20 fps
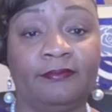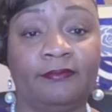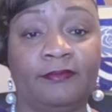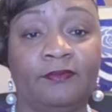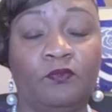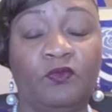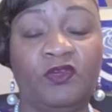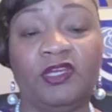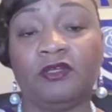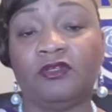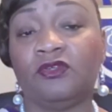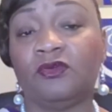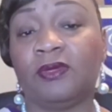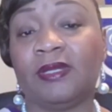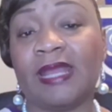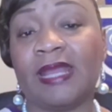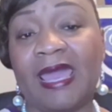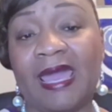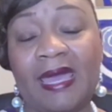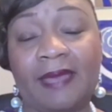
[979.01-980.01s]
We are doing
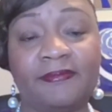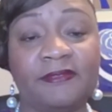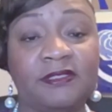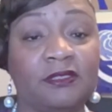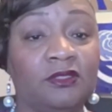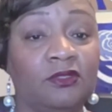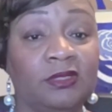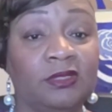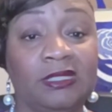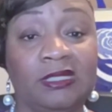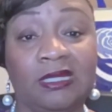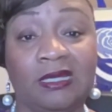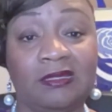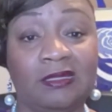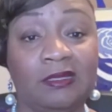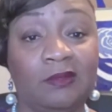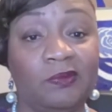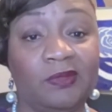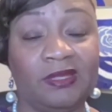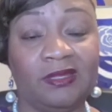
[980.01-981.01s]
absolutely
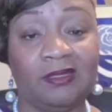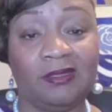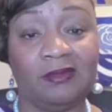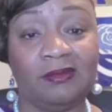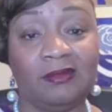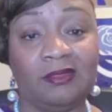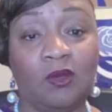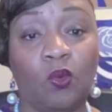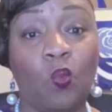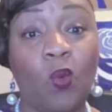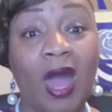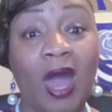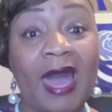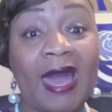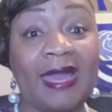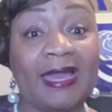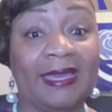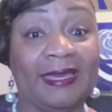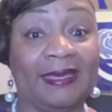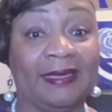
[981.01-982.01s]
nothing with it.
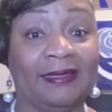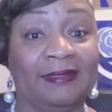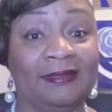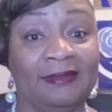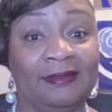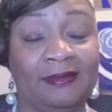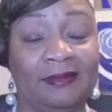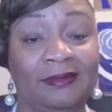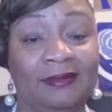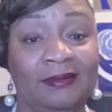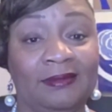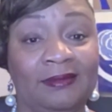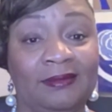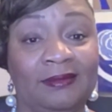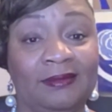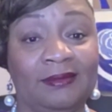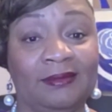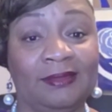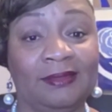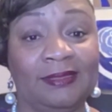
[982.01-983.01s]
Why?
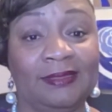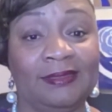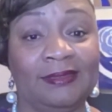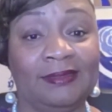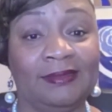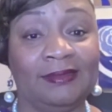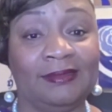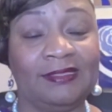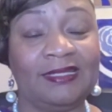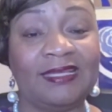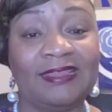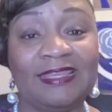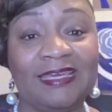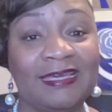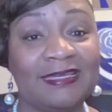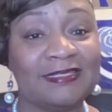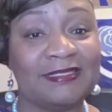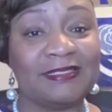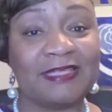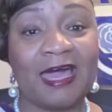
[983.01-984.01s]
Nothing
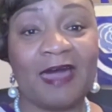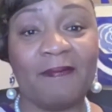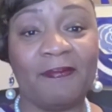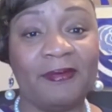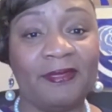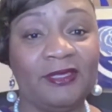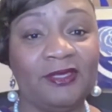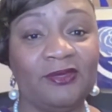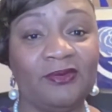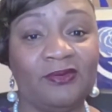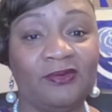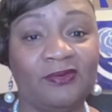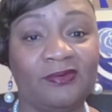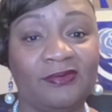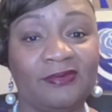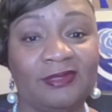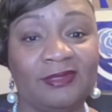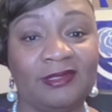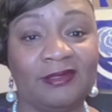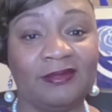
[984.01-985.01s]
is stopping you.
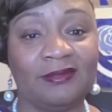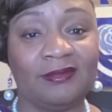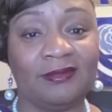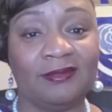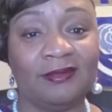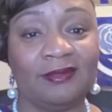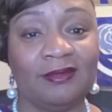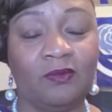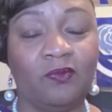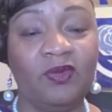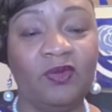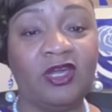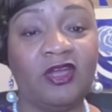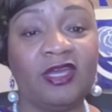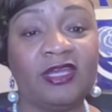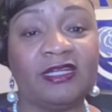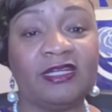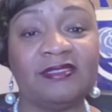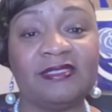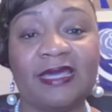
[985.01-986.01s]
We are
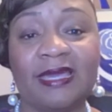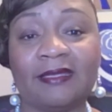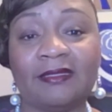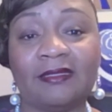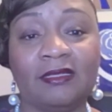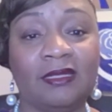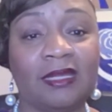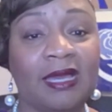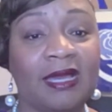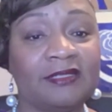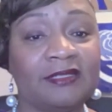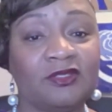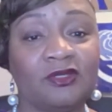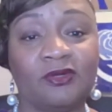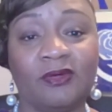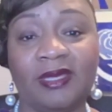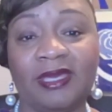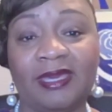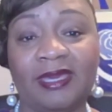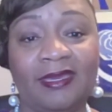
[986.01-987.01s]
in a
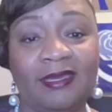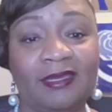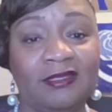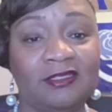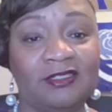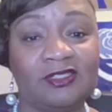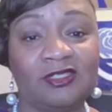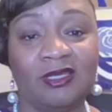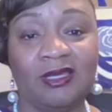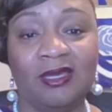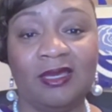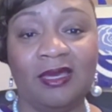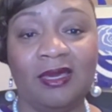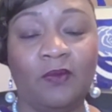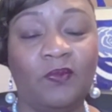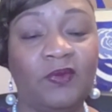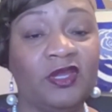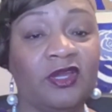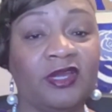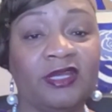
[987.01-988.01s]
technological age.
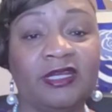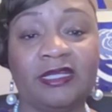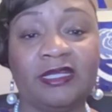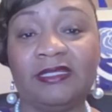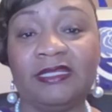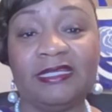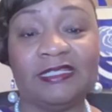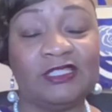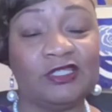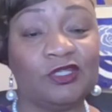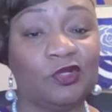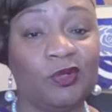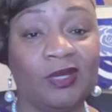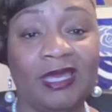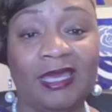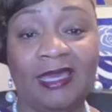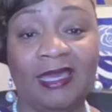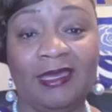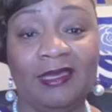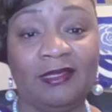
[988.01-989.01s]
We are in a digital
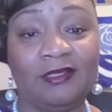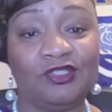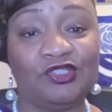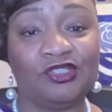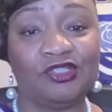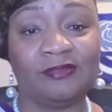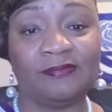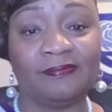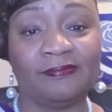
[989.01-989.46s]
age.